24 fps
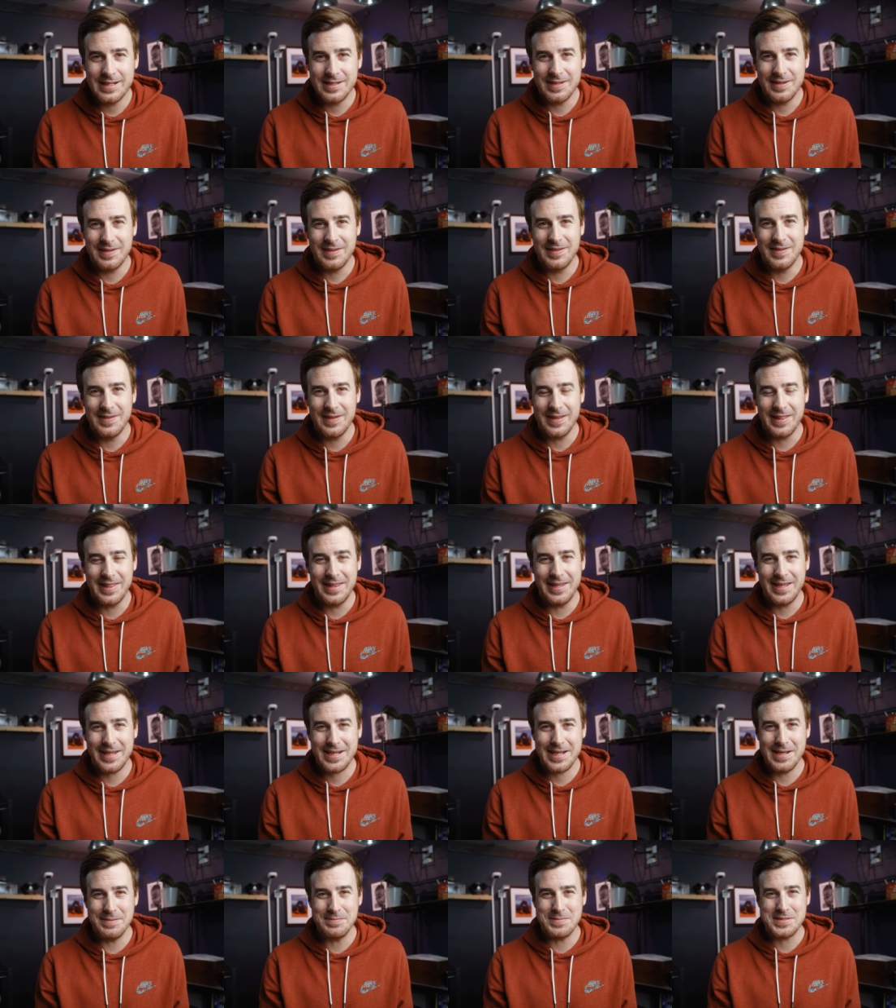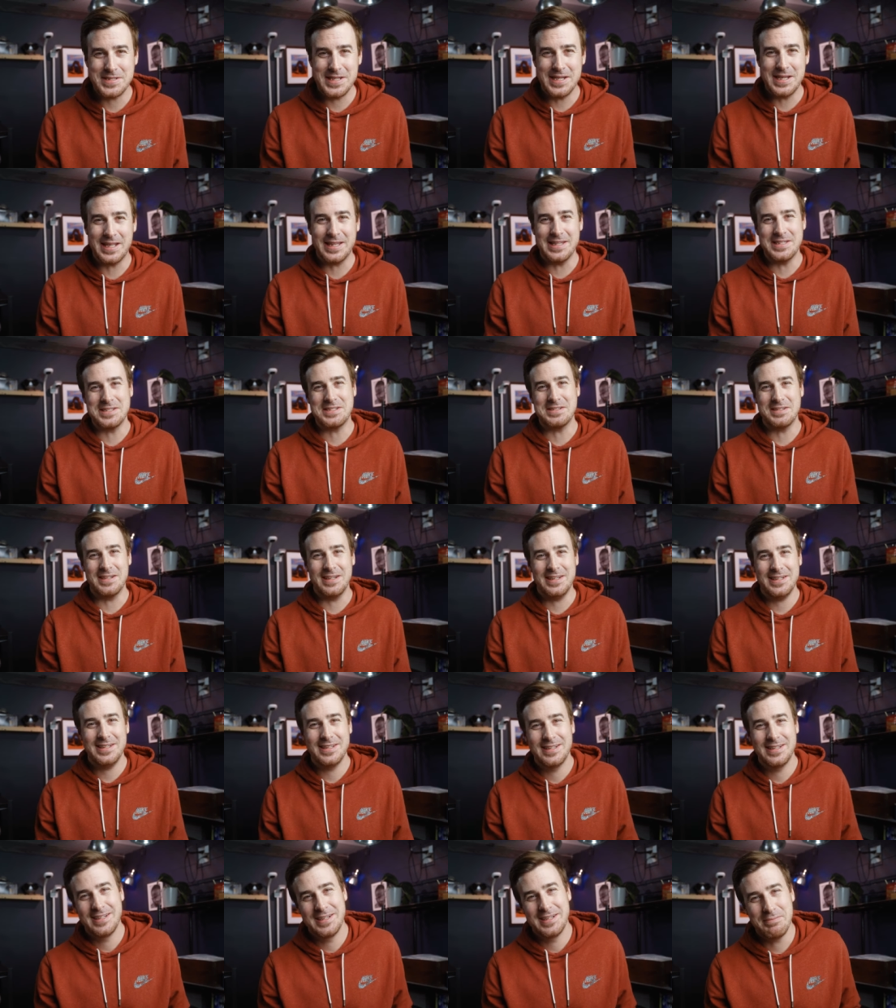don't think I'm saying this
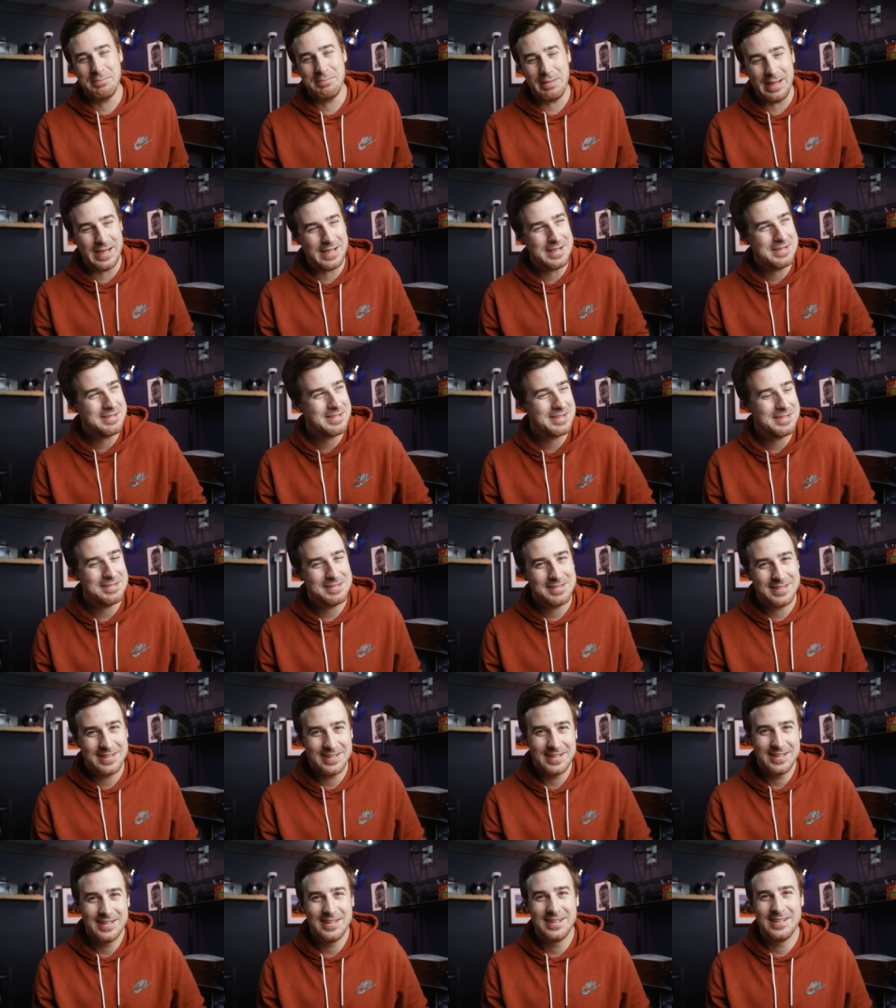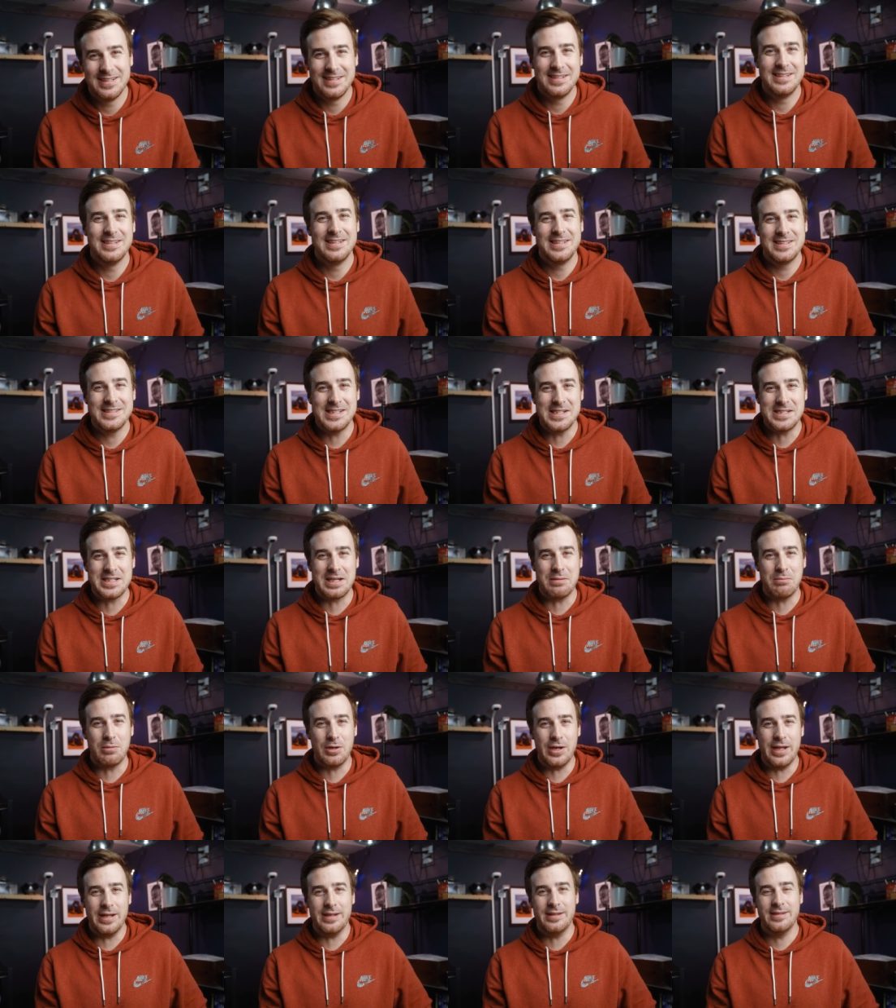right, Pantone? Sounds like a
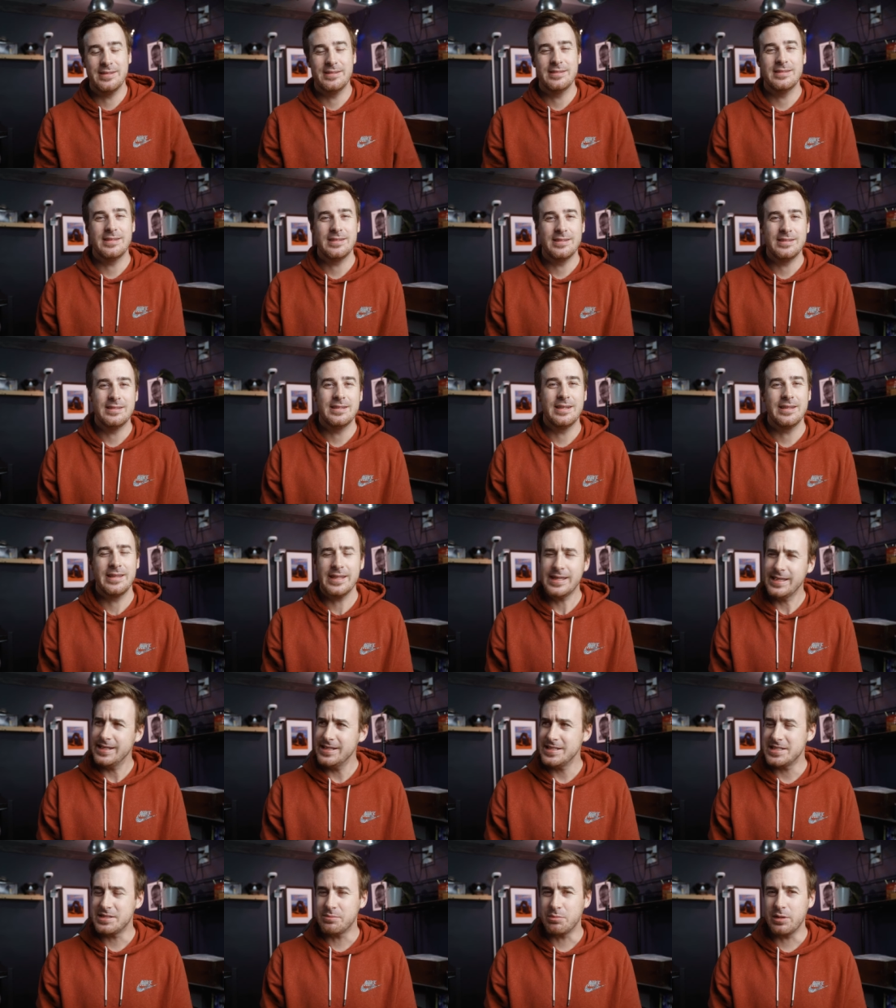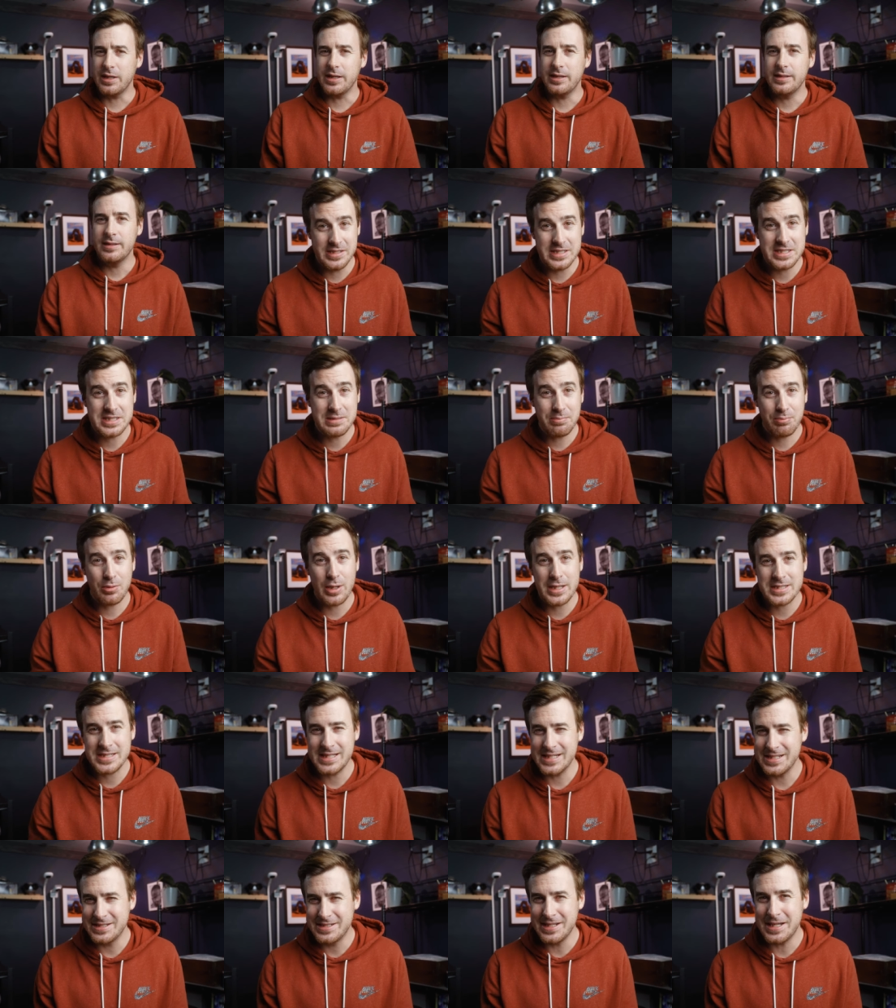bread think it is a bread. This
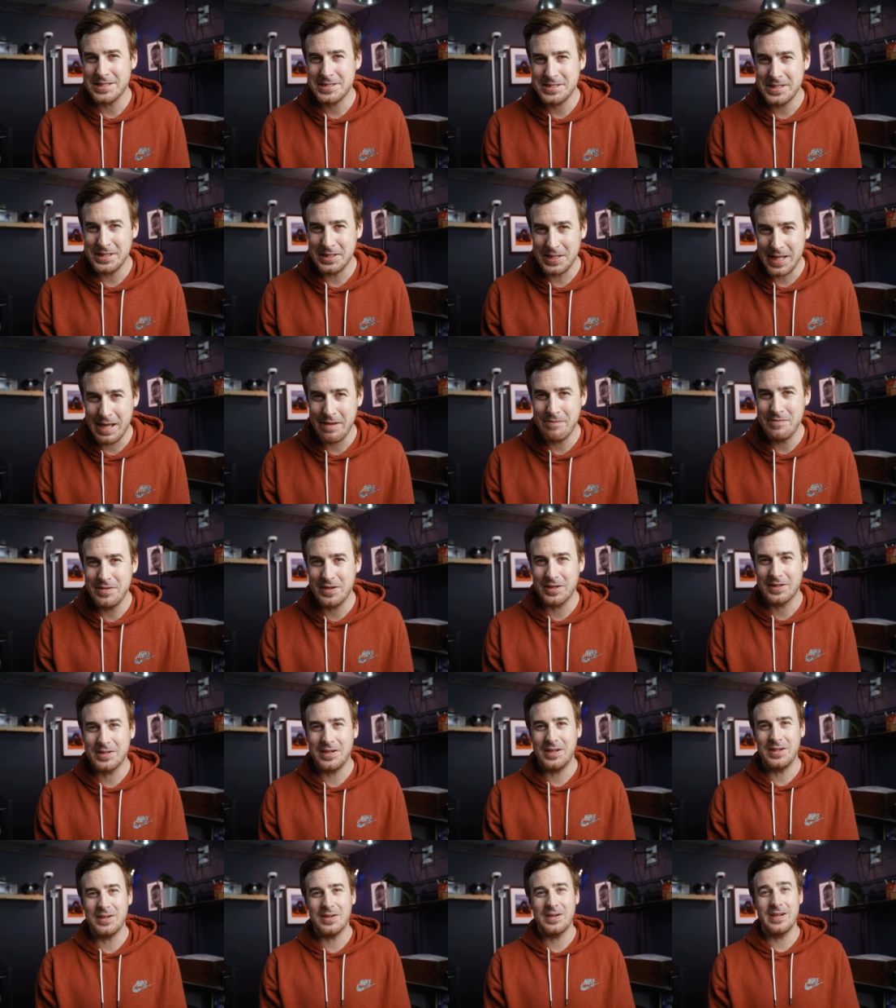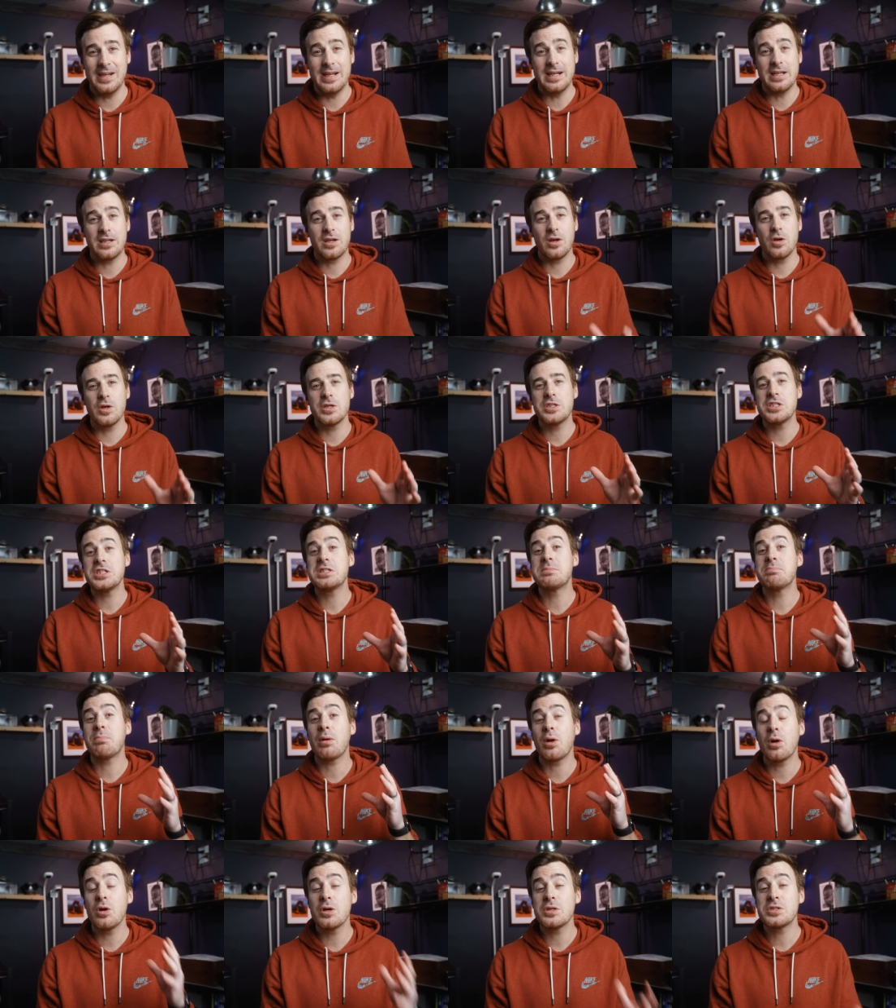depressing dusty lavender color encourages
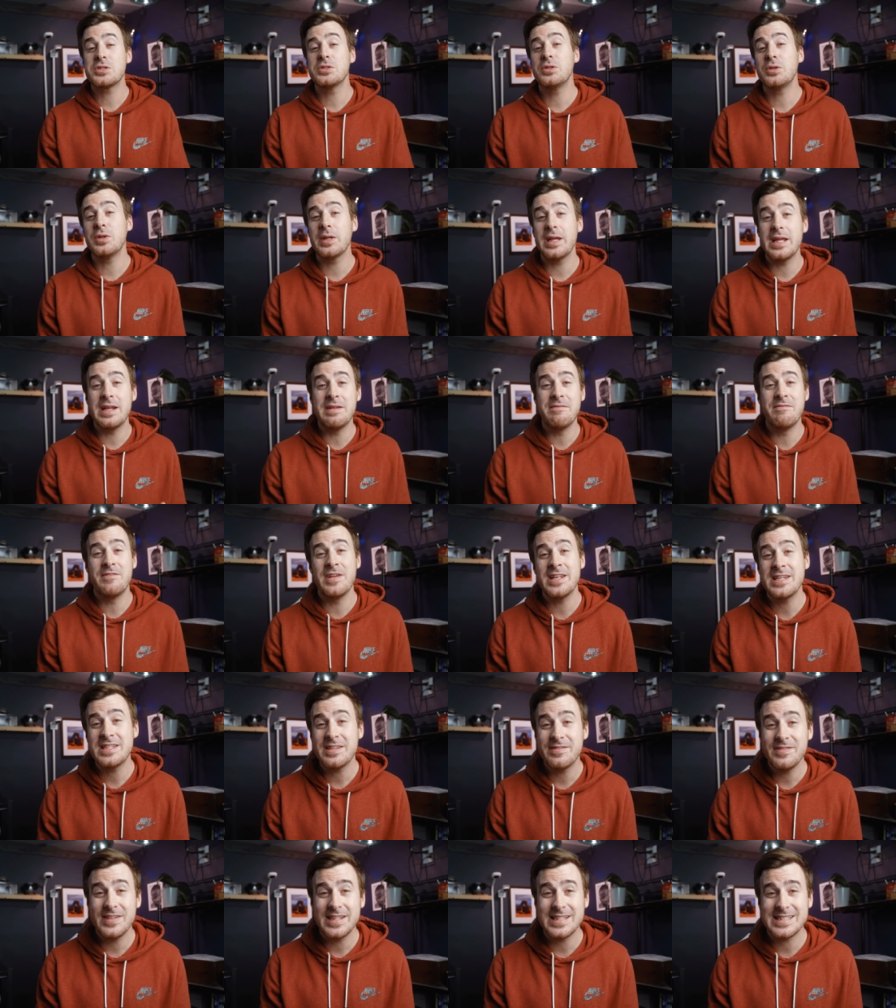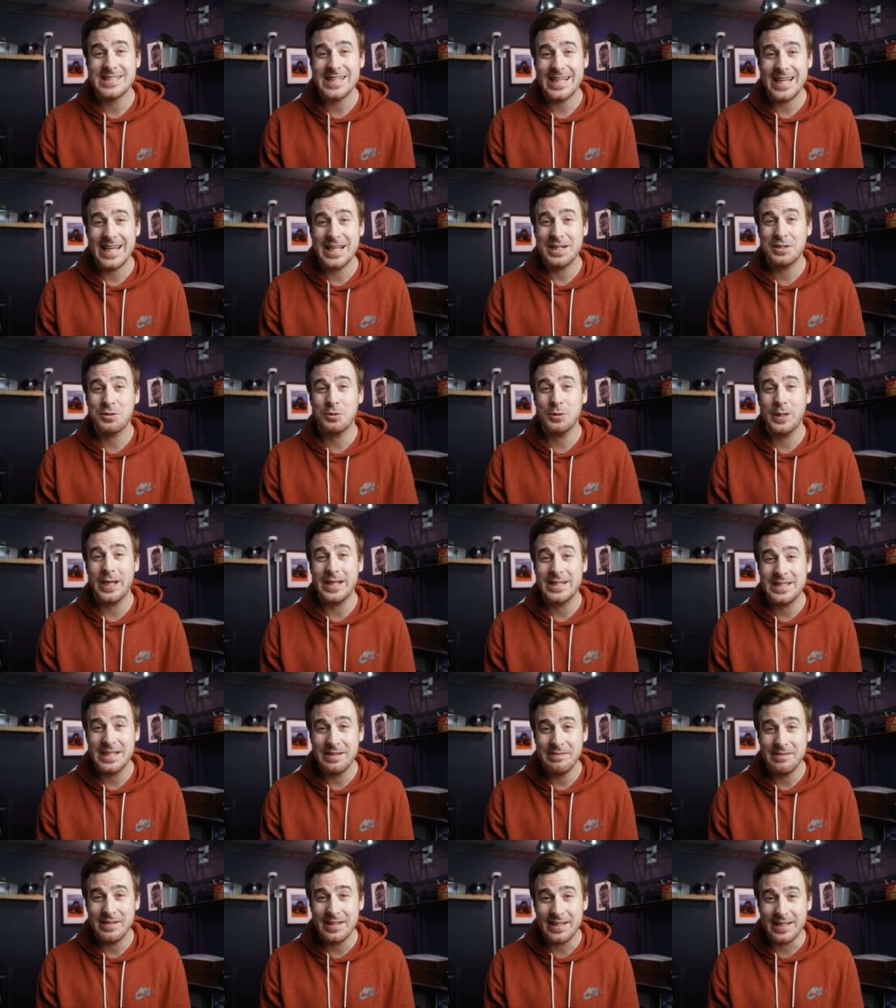personal inventiveness and
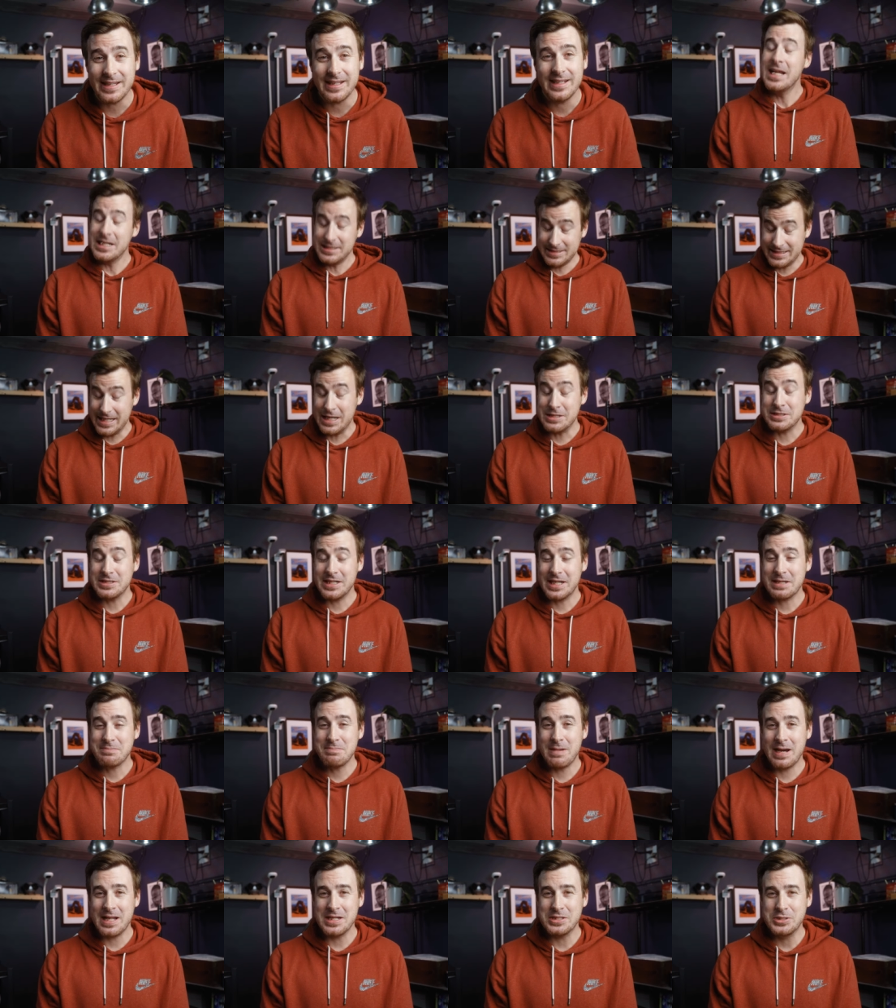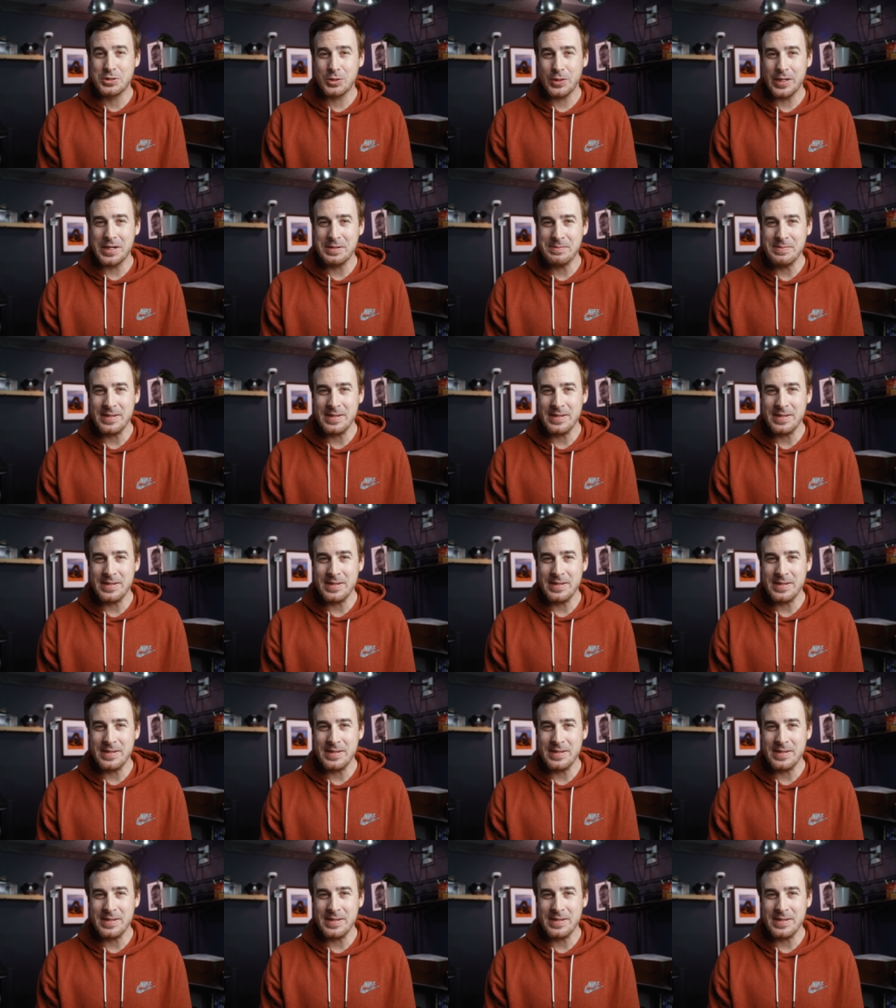creativity. Sounds like Montessori to